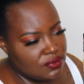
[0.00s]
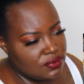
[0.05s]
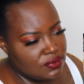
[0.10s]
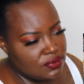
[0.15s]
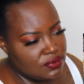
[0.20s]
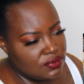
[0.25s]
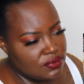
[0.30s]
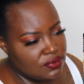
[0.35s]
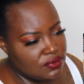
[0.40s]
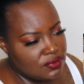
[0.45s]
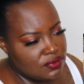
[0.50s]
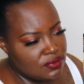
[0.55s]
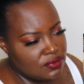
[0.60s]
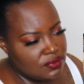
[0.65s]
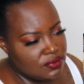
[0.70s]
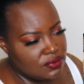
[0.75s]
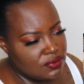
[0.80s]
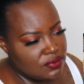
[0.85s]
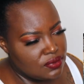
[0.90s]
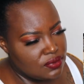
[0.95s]

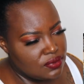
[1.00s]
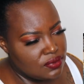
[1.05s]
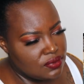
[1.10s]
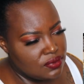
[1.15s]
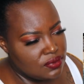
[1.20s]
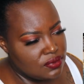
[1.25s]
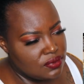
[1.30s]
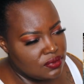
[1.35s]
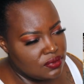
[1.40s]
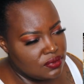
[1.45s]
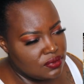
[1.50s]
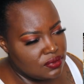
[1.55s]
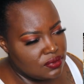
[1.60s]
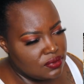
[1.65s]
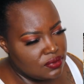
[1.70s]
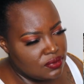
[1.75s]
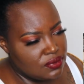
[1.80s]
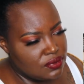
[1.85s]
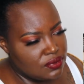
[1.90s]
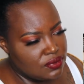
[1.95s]

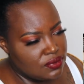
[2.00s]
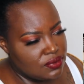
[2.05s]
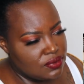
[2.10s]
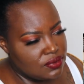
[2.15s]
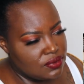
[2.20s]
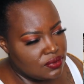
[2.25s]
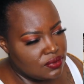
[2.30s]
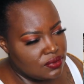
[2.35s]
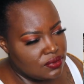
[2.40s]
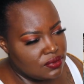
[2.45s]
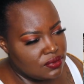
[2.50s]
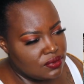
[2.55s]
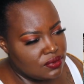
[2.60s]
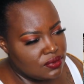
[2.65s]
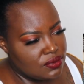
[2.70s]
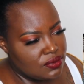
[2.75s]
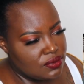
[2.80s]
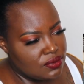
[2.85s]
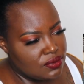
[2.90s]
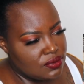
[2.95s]

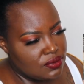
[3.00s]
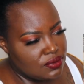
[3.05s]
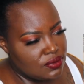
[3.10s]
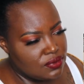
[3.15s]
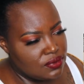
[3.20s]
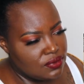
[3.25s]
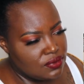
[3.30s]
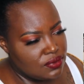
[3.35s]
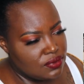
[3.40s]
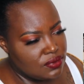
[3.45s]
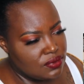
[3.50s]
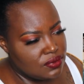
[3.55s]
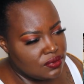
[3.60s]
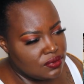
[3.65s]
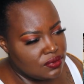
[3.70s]
No words are spoken by the person on screen.